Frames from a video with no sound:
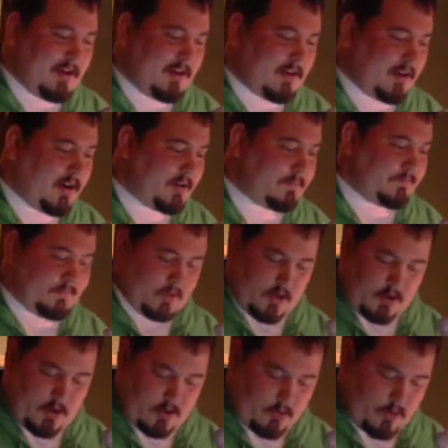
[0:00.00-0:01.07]
All right.
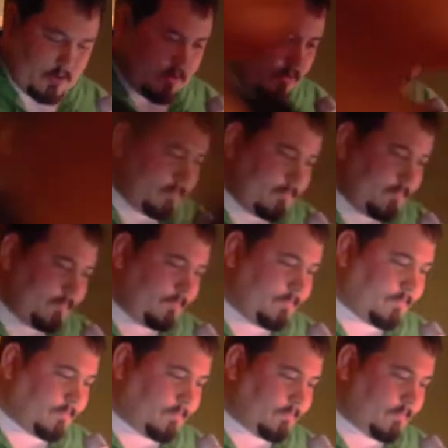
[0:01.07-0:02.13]
Whoa.
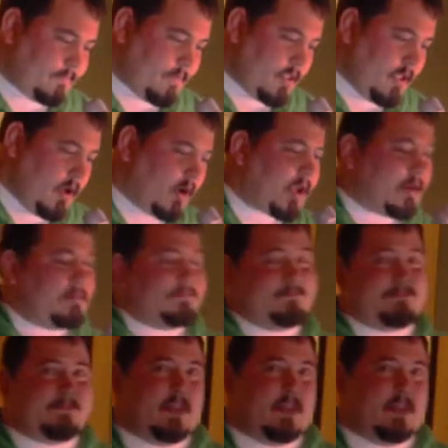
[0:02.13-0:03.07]
Okay.